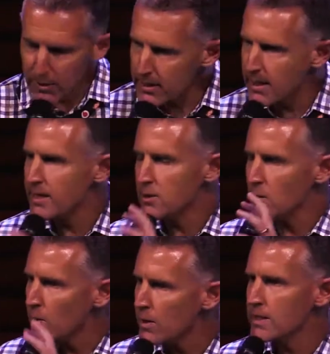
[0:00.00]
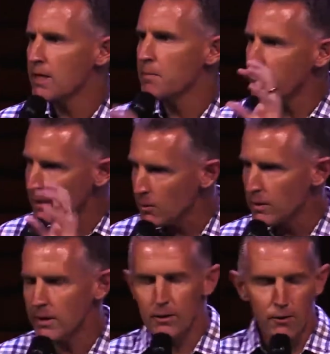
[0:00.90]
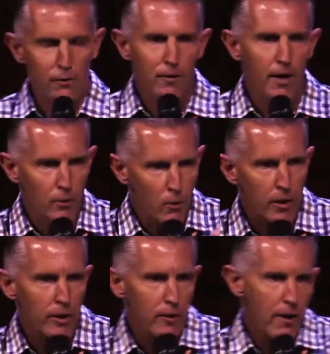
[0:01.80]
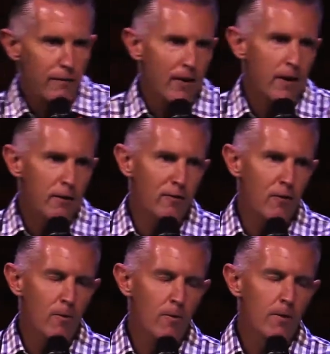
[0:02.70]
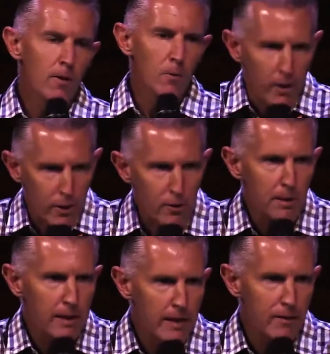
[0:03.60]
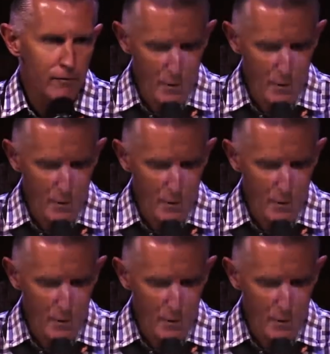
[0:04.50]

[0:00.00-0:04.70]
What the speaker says: to say it's always going to be according to your faith. What do you have faith for? What do you believe is